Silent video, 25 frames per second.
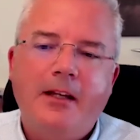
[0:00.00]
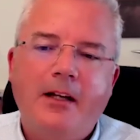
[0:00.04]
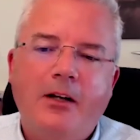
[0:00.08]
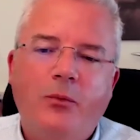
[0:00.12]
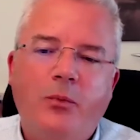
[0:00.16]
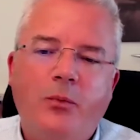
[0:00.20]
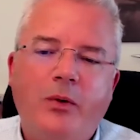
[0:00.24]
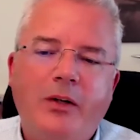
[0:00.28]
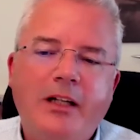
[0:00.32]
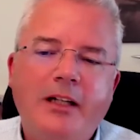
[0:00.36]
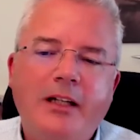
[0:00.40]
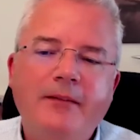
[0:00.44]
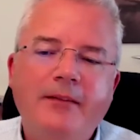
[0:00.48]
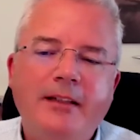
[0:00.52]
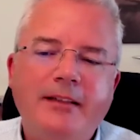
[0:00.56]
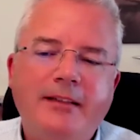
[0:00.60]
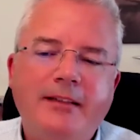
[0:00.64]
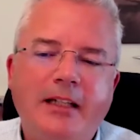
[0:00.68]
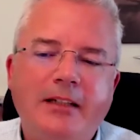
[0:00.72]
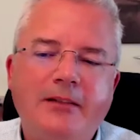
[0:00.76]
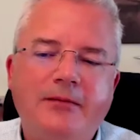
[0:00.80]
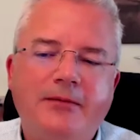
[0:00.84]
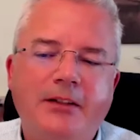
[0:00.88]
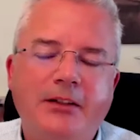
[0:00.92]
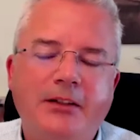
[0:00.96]
what I've
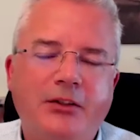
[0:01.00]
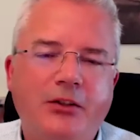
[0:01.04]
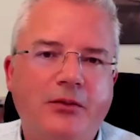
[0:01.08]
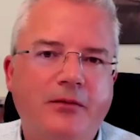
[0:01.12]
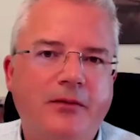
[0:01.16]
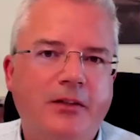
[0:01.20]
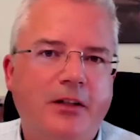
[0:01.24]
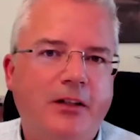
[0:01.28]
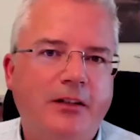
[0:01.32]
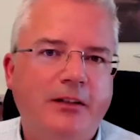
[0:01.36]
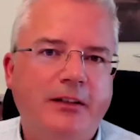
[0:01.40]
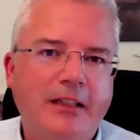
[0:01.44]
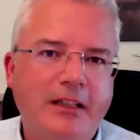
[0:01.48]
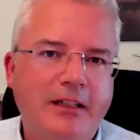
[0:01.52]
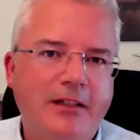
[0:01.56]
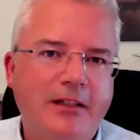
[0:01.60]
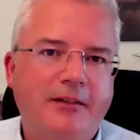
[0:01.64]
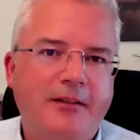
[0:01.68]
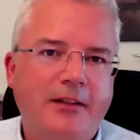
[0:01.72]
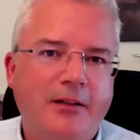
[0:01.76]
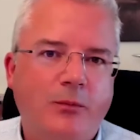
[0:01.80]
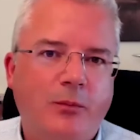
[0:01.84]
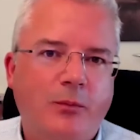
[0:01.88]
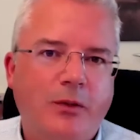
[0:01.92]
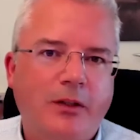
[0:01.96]
identified over all the years
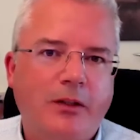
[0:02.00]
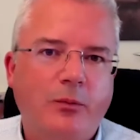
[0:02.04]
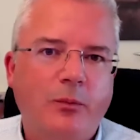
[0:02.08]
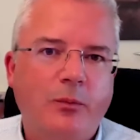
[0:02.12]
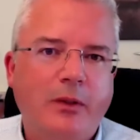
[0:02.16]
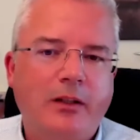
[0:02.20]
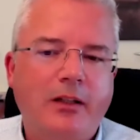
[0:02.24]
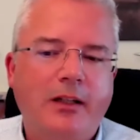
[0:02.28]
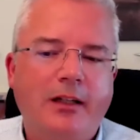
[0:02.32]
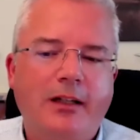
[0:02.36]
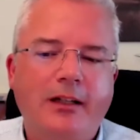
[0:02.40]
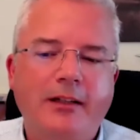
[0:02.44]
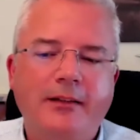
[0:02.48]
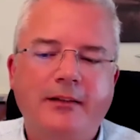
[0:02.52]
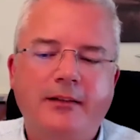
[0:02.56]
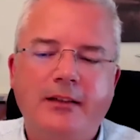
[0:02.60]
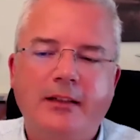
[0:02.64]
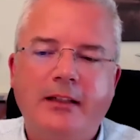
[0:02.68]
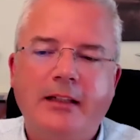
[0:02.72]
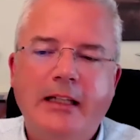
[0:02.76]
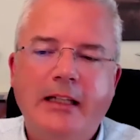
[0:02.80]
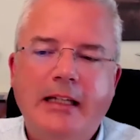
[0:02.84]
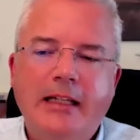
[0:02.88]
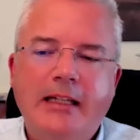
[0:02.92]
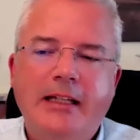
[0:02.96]
that I'm working with clients
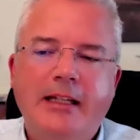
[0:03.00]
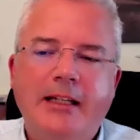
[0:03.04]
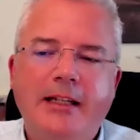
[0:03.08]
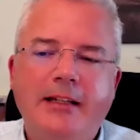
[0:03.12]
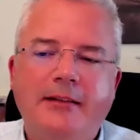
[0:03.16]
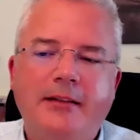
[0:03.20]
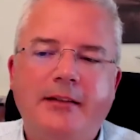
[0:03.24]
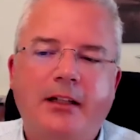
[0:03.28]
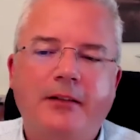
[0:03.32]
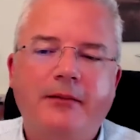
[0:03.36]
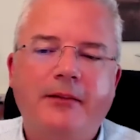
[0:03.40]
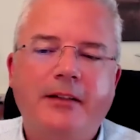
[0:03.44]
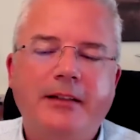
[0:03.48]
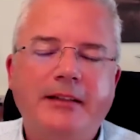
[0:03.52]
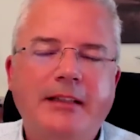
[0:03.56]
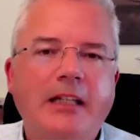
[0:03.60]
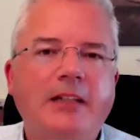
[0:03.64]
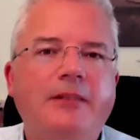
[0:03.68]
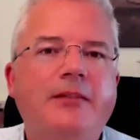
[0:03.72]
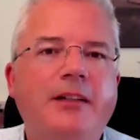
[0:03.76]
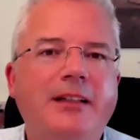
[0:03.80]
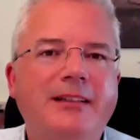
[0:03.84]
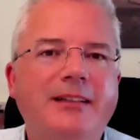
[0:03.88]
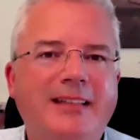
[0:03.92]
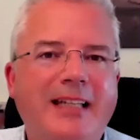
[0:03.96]
is that I've
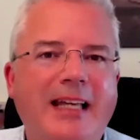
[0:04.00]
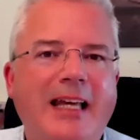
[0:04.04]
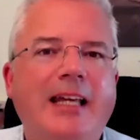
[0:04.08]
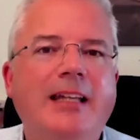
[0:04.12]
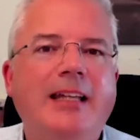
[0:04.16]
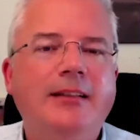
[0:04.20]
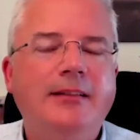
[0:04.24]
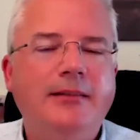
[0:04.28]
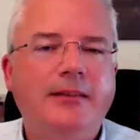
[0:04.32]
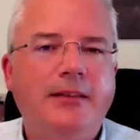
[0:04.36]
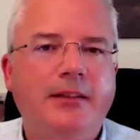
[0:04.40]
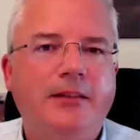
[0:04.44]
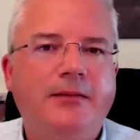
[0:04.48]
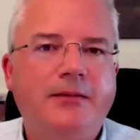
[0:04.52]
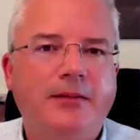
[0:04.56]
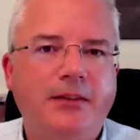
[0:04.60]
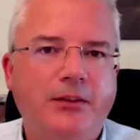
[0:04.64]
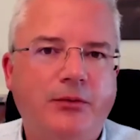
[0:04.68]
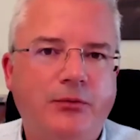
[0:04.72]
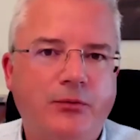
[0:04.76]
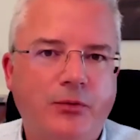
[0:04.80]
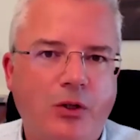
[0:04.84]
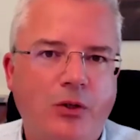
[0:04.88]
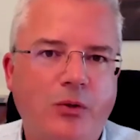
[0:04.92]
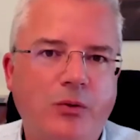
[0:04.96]
identified 10 different
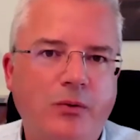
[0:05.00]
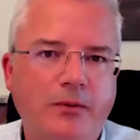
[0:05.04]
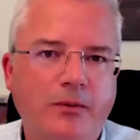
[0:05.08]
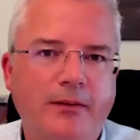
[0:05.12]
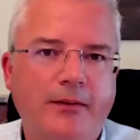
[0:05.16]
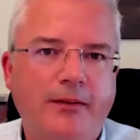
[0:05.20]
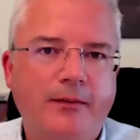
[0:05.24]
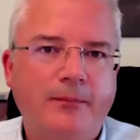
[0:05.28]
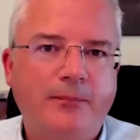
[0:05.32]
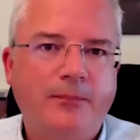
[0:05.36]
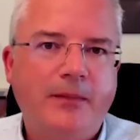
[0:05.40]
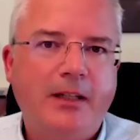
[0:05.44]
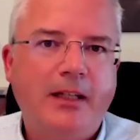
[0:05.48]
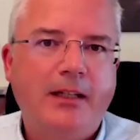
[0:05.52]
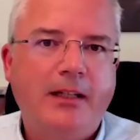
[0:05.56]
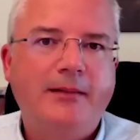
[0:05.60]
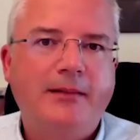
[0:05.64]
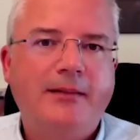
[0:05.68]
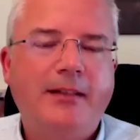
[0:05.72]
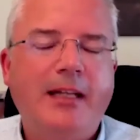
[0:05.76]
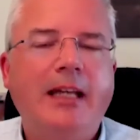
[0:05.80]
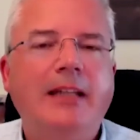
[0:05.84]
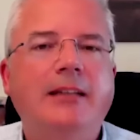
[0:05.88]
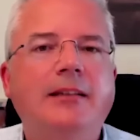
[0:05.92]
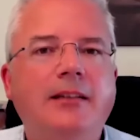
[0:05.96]
roles,
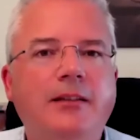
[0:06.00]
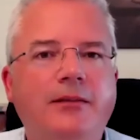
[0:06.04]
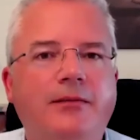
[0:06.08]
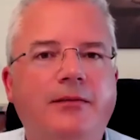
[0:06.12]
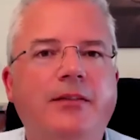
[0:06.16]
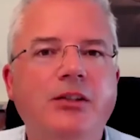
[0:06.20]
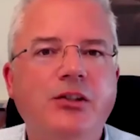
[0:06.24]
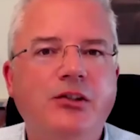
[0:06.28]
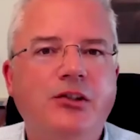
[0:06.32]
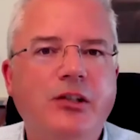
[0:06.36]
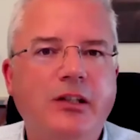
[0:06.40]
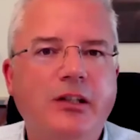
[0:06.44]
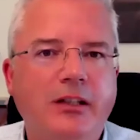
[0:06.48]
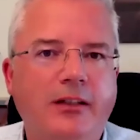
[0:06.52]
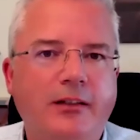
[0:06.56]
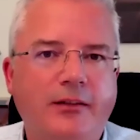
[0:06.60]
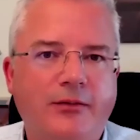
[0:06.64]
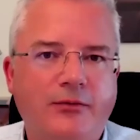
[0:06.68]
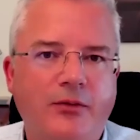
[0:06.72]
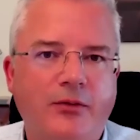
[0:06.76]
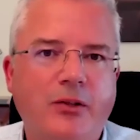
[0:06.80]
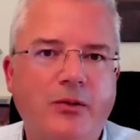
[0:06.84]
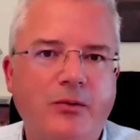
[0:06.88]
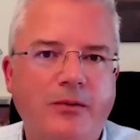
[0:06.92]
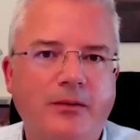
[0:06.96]
10 different genius
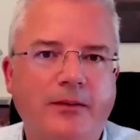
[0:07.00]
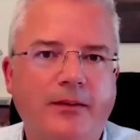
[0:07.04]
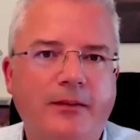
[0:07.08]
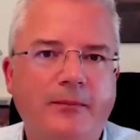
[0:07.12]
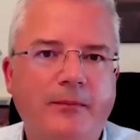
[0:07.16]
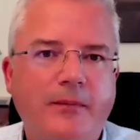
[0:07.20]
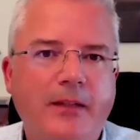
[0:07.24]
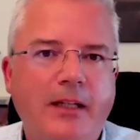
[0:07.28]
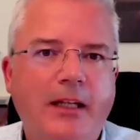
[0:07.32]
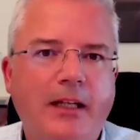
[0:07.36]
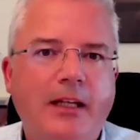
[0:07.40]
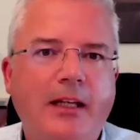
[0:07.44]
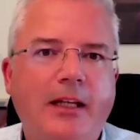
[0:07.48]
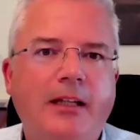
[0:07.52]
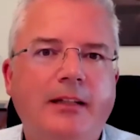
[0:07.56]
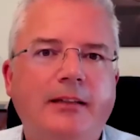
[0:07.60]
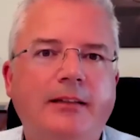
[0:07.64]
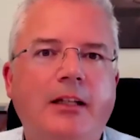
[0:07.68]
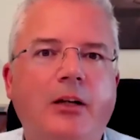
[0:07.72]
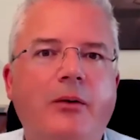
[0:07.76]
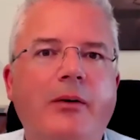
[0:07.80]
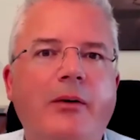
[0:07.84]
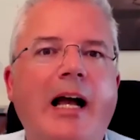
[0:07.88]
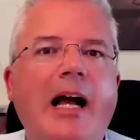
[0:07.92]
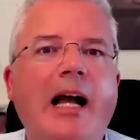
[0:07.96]
roles.
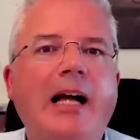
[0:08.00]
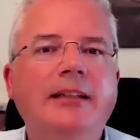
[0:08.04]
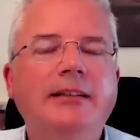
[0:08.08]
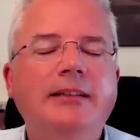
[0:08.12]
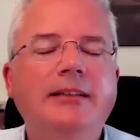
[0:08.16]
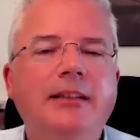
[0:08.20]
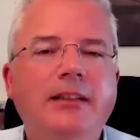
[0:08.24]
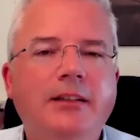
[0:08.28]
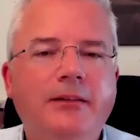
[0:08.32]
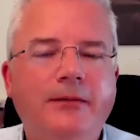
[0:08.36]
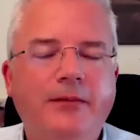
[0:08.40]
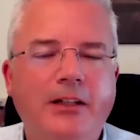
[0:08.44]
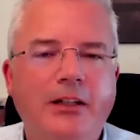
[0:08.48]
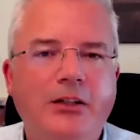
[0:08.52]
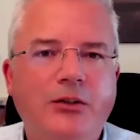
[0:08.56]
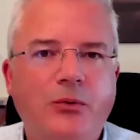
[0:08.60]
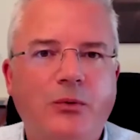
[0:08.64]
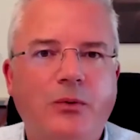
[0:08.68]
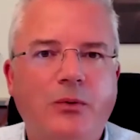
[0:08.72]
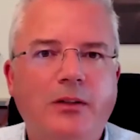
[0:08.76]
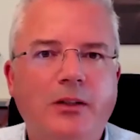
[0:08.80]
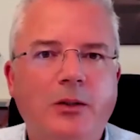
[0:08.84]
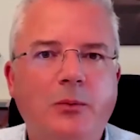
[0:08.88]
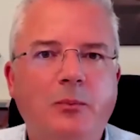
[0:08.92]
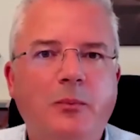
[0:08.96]
Now, an
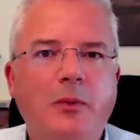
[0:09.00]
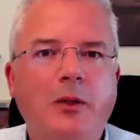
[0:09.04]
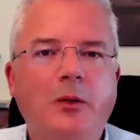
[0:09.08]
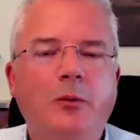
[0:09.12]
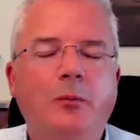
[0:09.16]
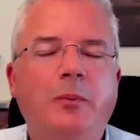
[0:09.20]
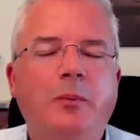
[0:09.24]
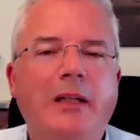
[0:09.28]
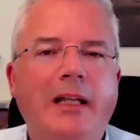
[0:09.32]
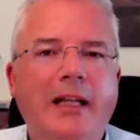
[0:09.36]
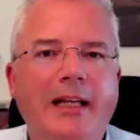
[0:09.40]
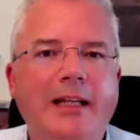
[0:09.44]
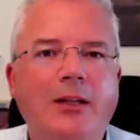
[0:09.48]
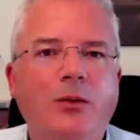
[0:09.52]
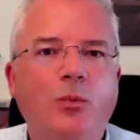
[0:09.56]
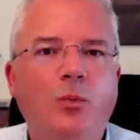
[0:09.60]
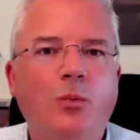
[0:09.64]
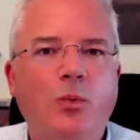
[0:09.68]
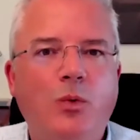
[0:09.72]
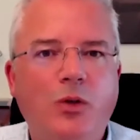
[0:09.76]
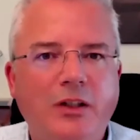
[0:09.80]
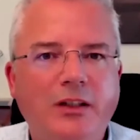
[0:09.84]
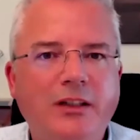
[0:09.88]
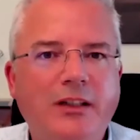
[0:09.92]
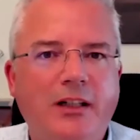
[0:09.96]
individual will play
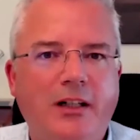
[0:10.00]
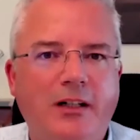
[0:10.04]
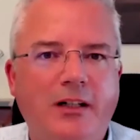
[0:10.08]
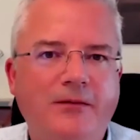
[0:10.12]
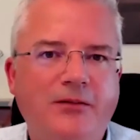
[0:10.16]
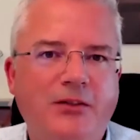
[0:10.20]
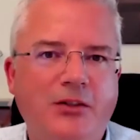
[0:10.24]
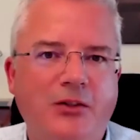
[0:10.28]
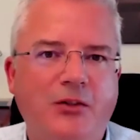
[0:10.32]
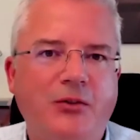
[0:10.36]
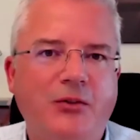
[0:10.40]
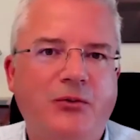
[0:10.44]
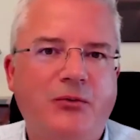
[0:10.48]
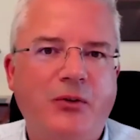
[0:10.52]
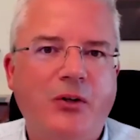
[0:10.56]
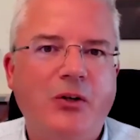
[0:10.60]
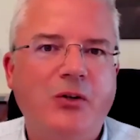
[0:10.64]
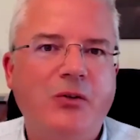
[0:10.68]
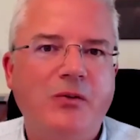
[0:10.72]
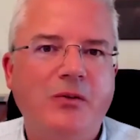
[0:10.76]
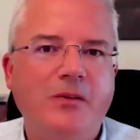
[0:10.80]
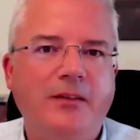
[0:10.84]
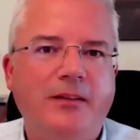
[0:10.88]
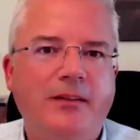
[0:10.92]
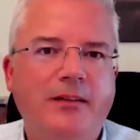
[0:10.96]
one of those
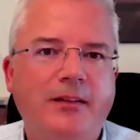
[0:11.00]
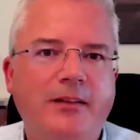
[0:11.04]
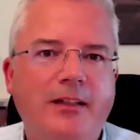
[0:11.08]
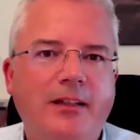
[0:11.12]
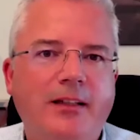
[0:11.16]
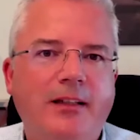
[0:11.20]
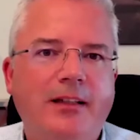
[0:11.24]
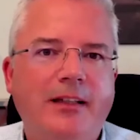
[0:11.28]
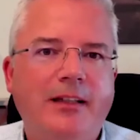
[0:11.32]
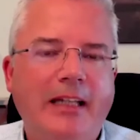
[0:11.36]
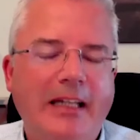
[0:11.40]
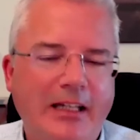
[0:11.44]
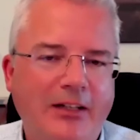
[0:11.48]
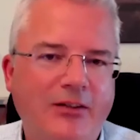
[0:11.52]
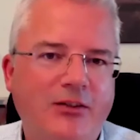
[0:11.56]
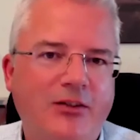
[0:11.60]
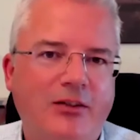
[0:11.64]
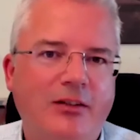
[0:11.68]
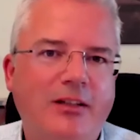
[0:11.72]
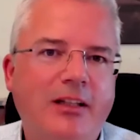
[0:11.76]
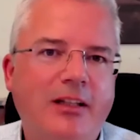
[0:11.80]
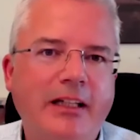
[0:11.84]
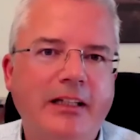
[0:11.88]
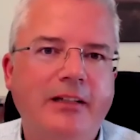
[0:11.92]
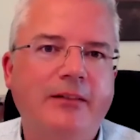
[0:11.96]
roles in their
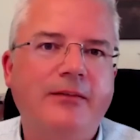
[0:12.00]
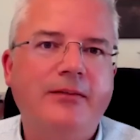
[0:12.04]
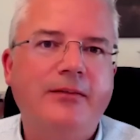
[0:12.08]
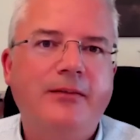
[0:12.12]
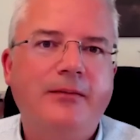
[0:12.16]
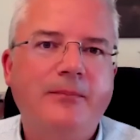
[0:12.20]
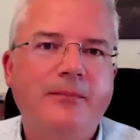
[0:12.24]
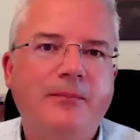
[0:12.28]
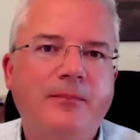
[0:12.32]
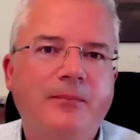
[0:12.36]
life,